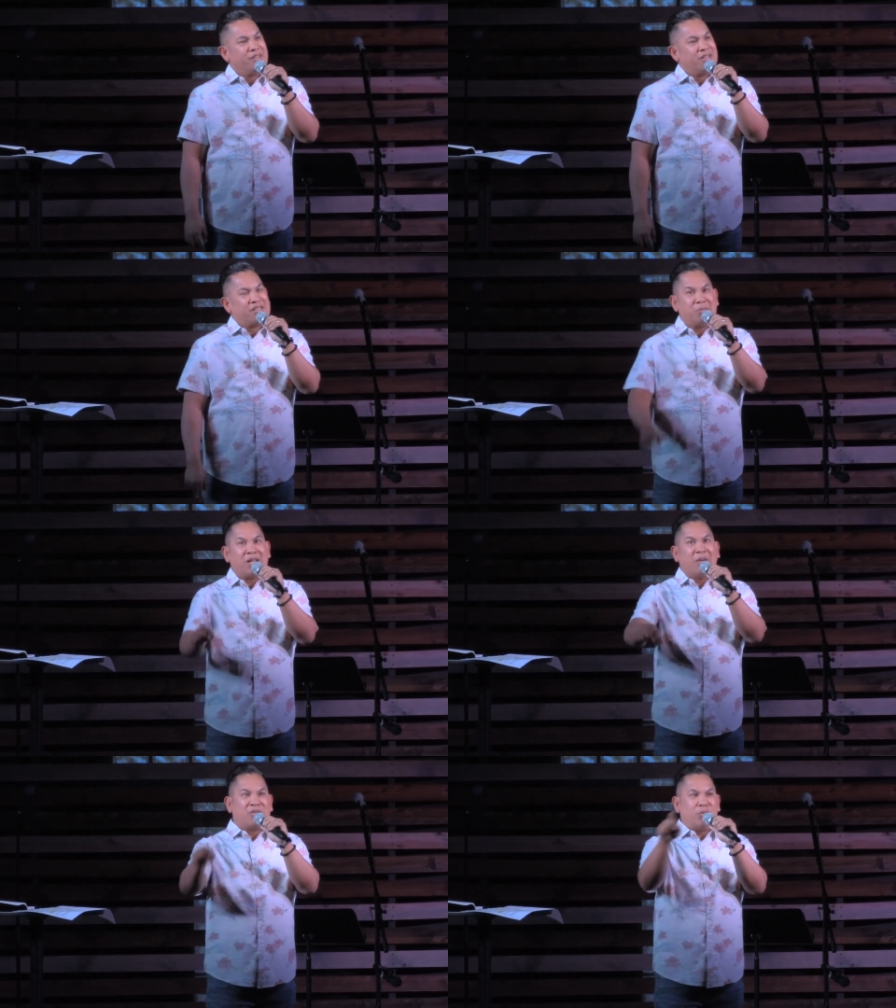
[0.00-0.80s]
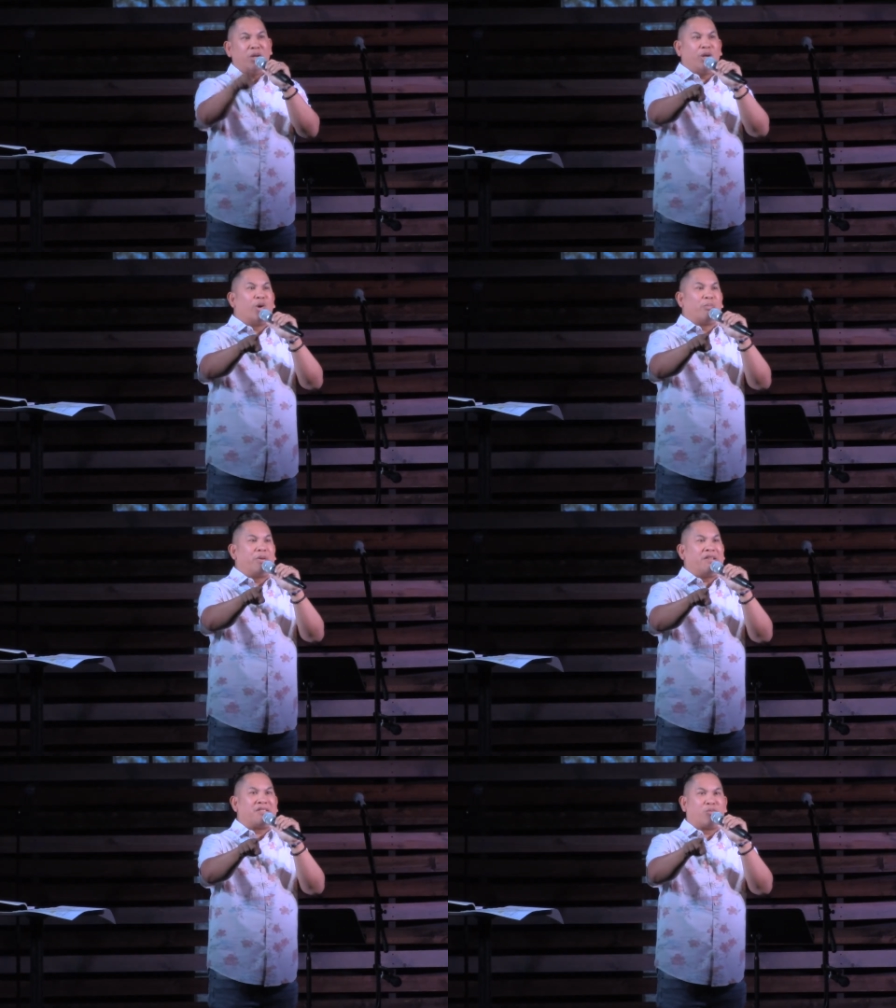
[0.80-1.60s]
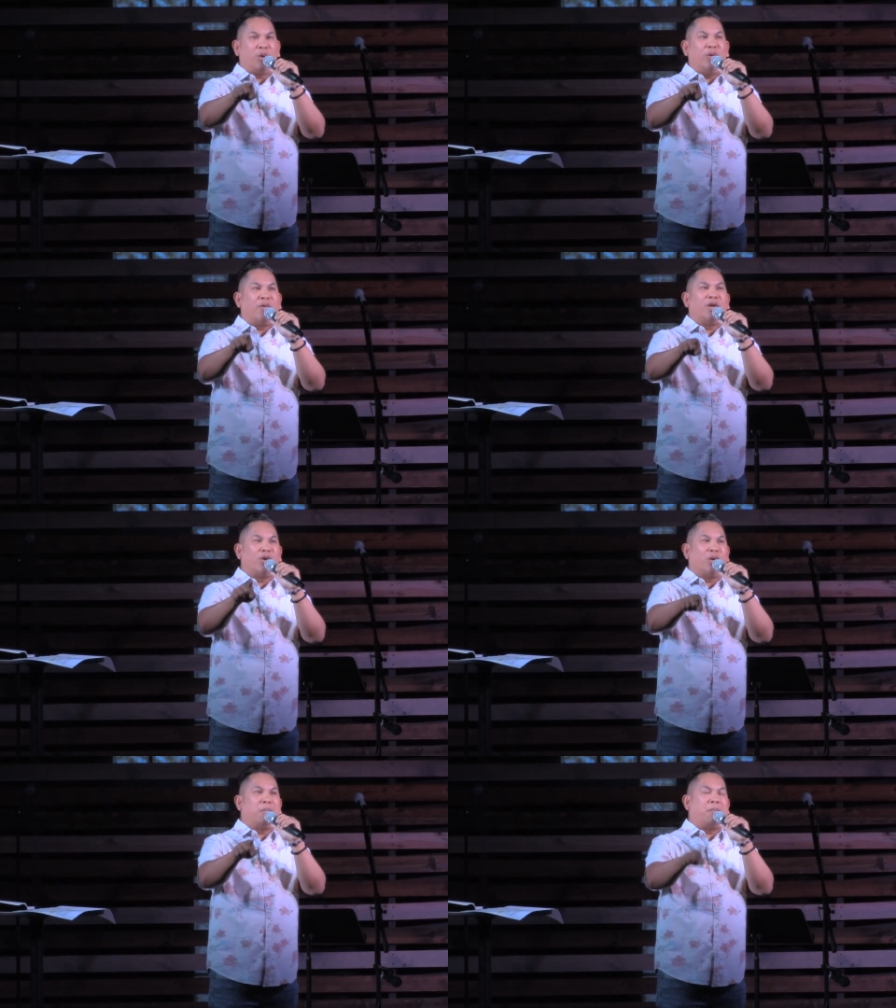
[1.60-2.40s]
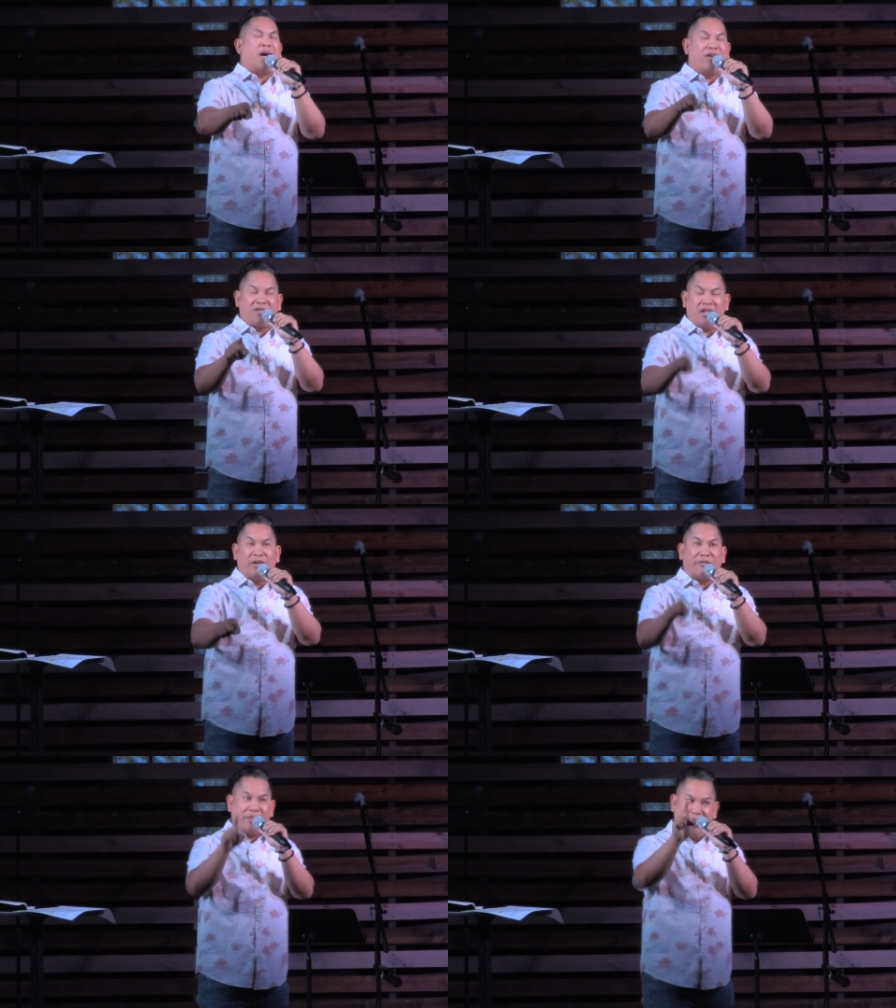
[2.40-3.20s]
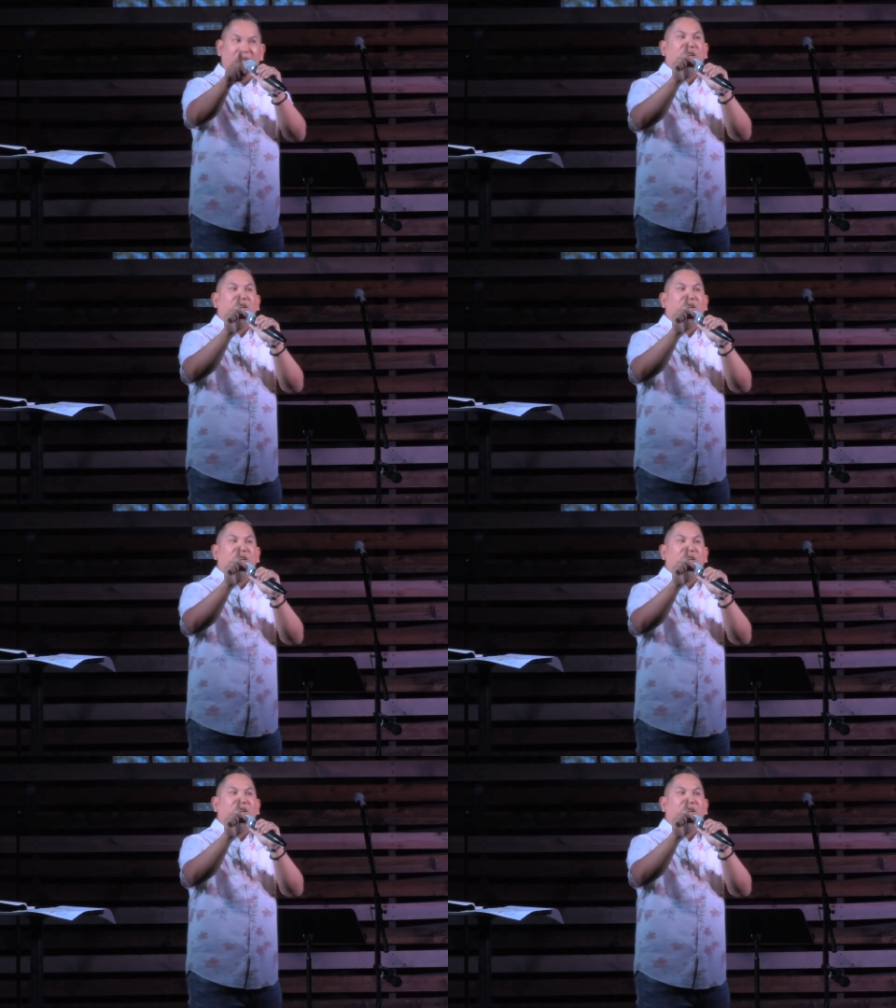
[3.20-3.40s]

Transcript: Sometimes when you go to places where you think you're going to be by yourself,